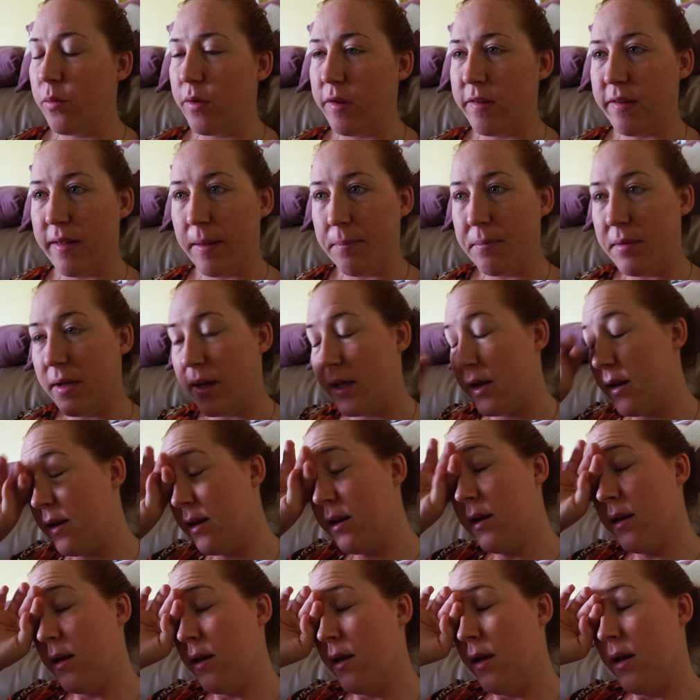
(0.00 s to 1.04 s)
We slept in,
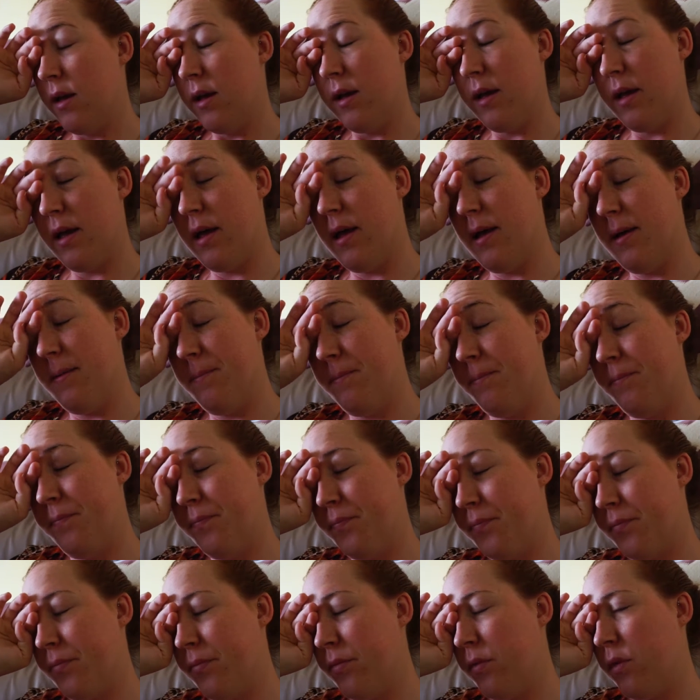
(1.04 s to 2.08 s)
um,
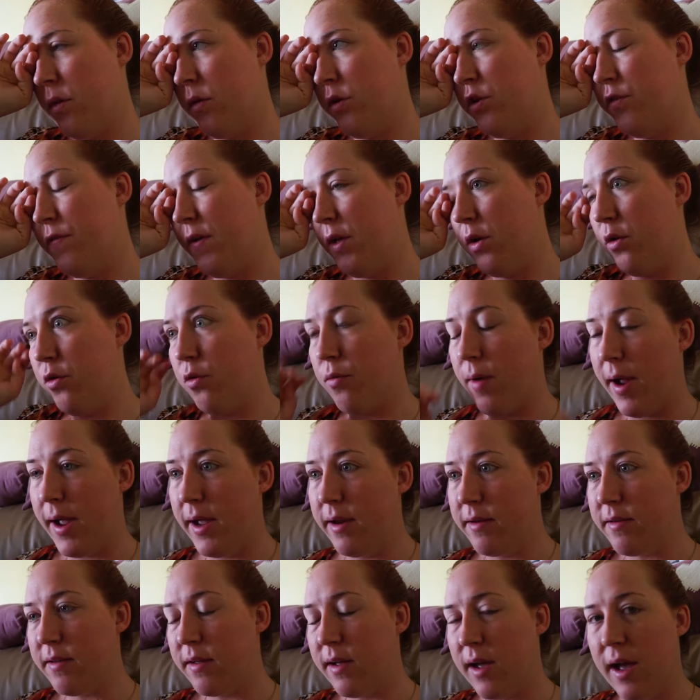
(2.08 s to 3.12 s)
which felt
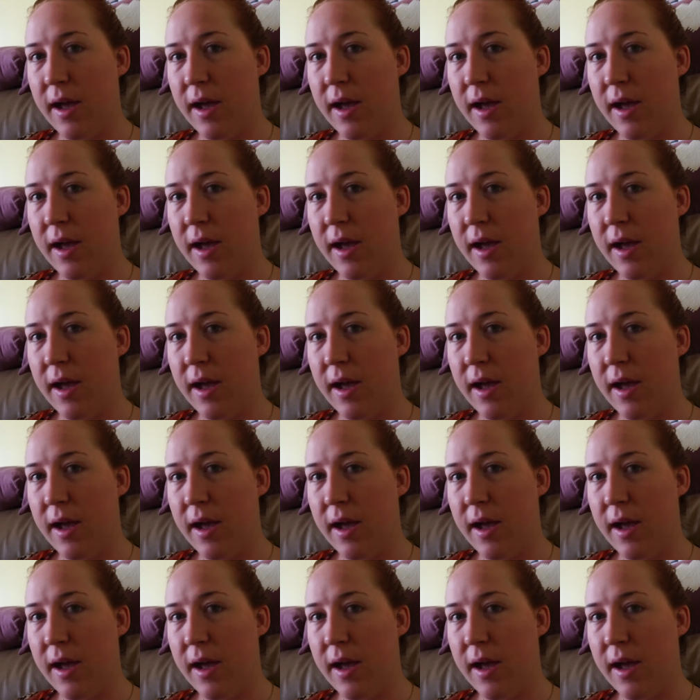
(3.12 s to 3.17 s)
great.